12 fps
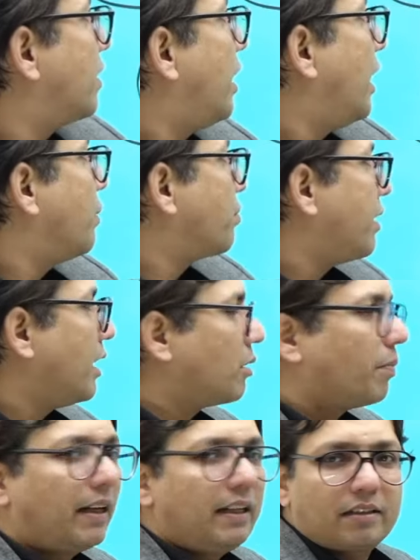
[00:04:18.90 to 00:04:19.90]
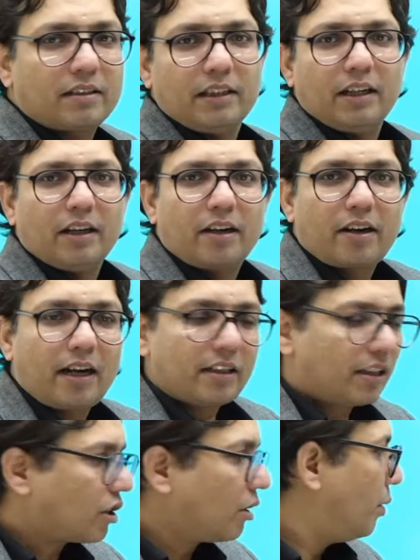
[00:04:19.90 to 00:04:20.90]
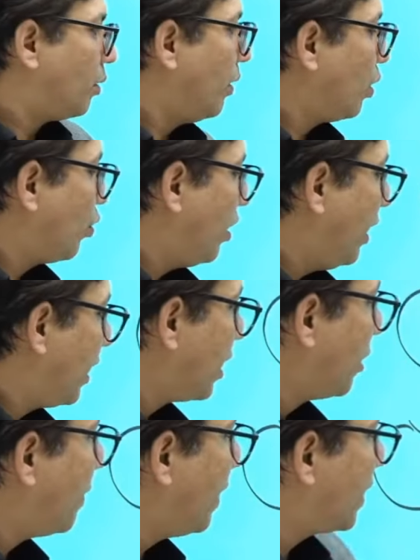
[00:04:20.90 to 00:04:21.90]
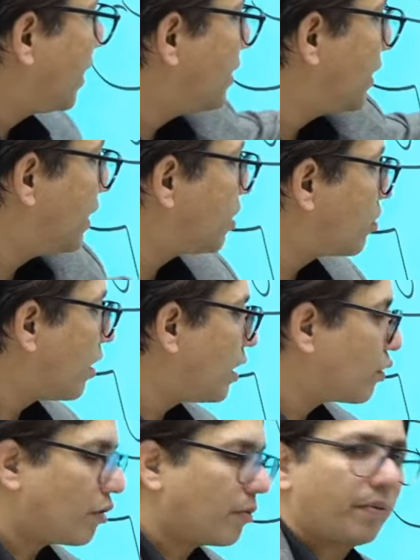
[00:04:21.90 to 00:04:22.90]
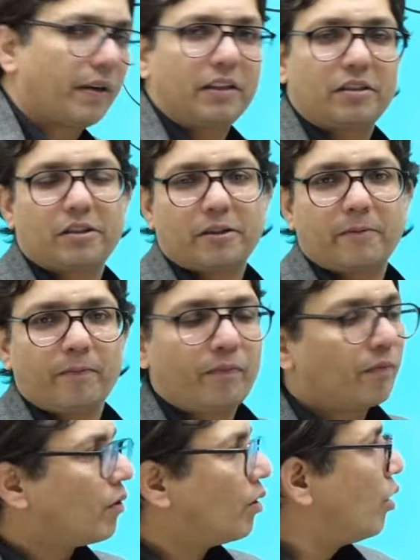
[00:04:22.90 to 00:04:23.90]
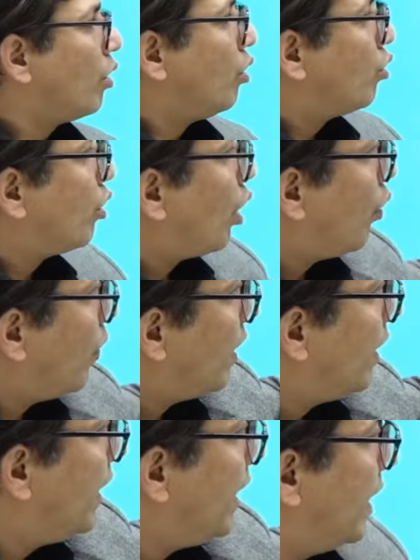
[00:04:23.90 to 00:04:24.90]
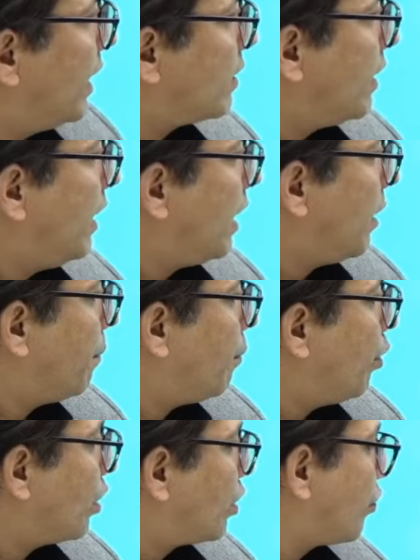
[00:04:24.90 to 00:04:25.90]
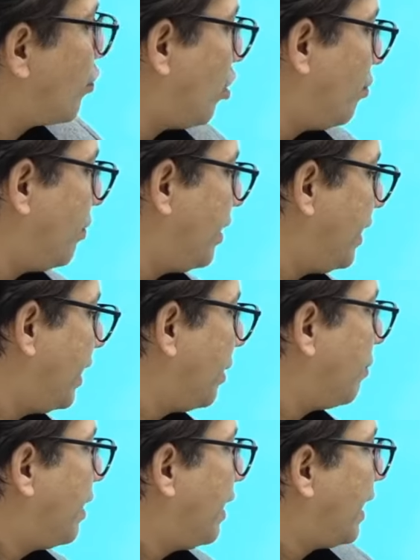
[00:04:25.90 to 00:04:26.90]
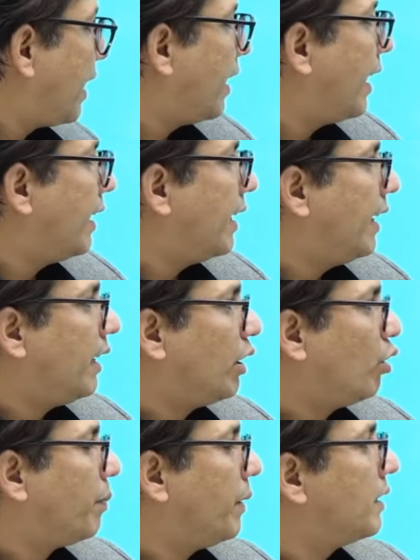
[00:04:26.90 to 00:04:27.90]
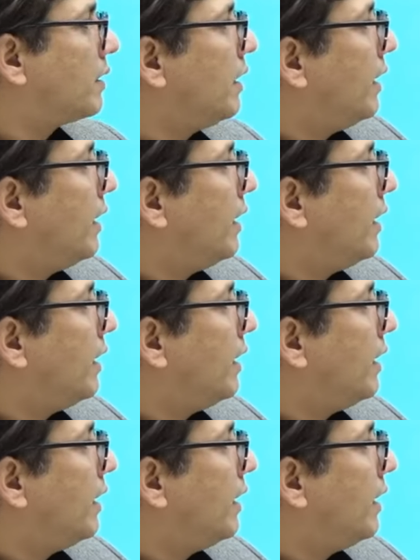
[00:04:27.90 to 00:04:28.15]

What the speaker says: arm's length price. Transaction between two related parties, it is transfer price. So now what D does, it imports from DM at 990 rupees